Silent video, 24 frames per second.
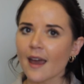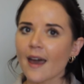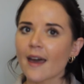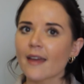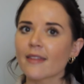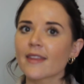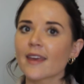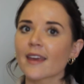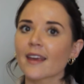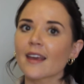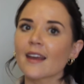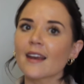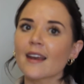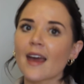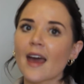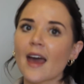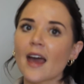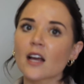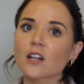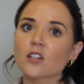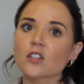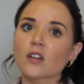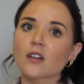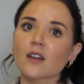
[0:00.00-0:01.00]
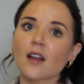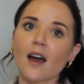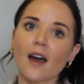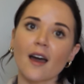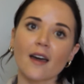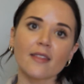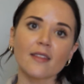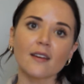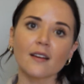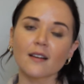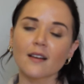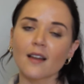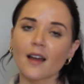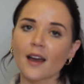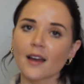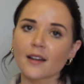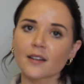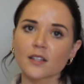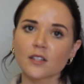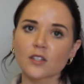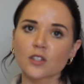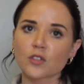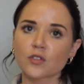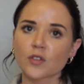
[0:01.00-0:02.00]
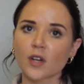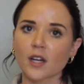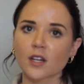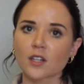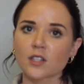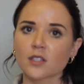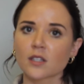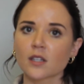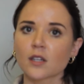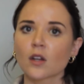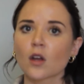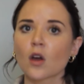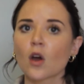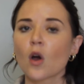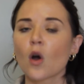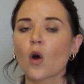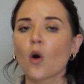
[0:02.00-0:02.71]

and they can act on either client instruction